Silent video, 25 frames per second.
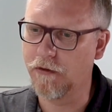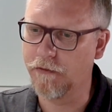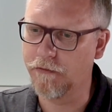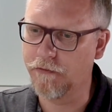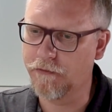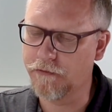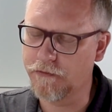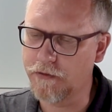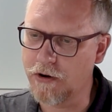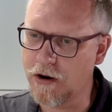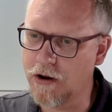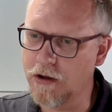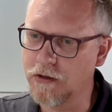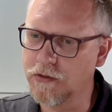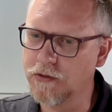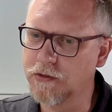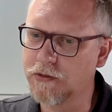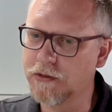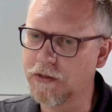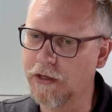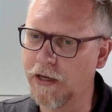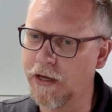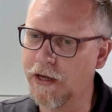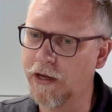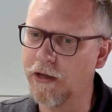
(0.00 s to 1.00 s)
of
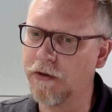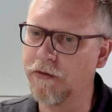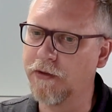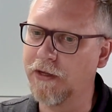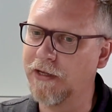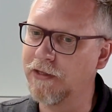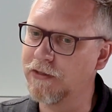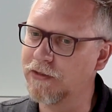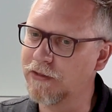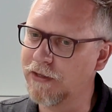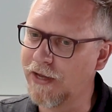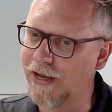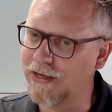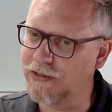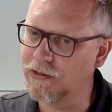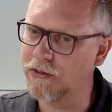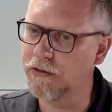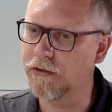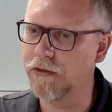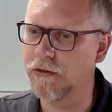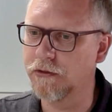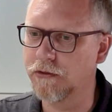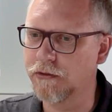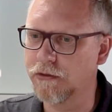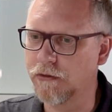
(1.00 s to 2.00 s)
France and its
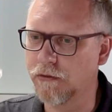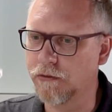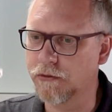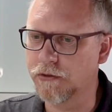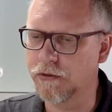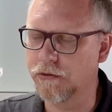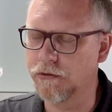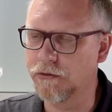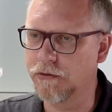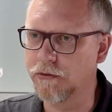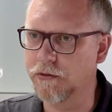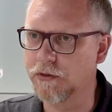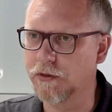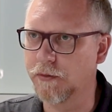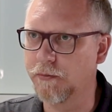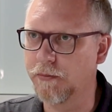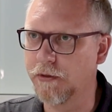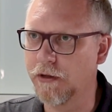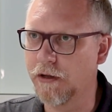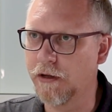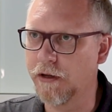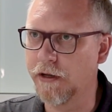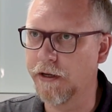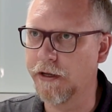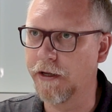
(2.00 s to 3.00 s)
hesitance also to
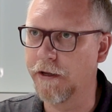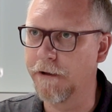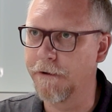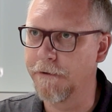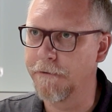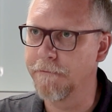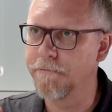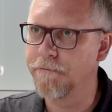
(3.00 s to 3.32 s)
supply